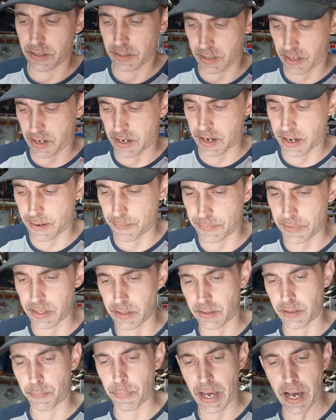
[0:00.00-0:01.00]
Um,
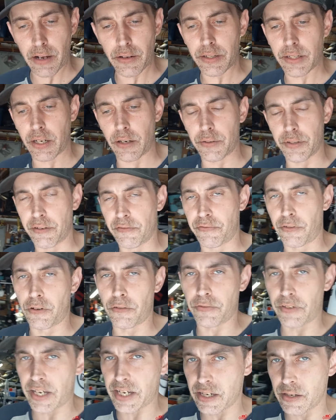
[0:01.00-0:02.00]
the, the powder coating that Full
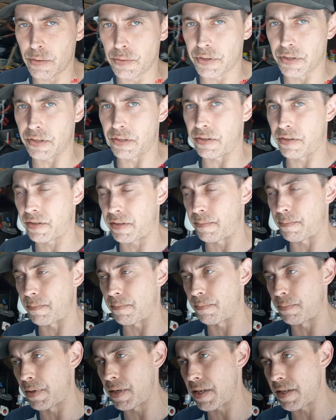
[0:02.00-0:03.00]
Flight uses is
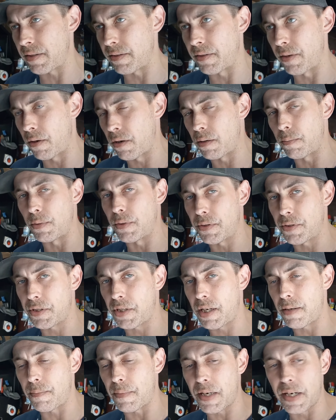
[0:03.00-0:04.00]
some pretty durable
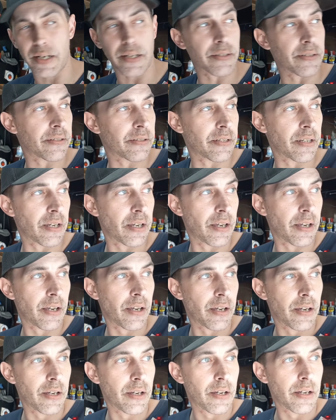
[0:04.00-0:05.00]
shit, man. It's,
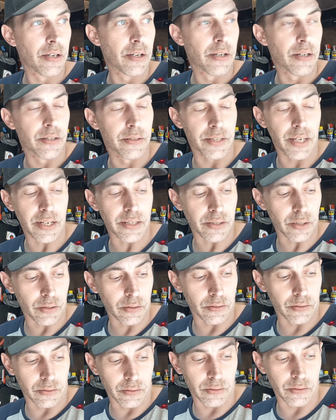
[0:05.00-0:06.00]
it takes
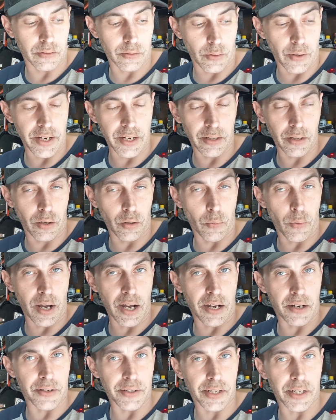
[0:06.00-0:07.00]
quite a little
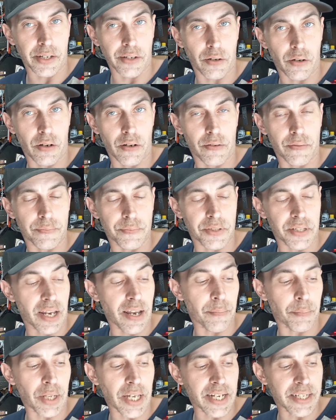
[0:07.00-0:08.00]
while to get it all
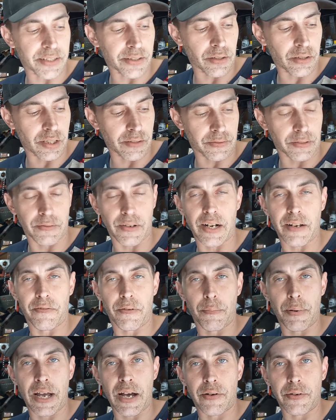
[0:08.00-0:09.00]
sandblasted off and ready
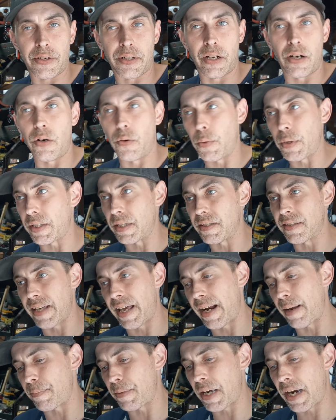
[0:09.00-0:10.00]
for powder coat with the
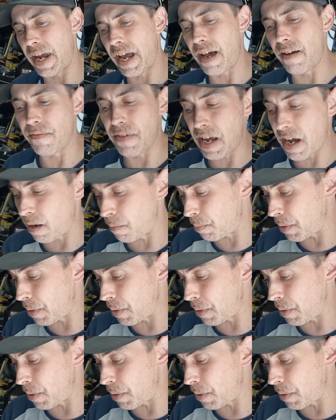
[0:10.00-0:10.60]
setup that I have now.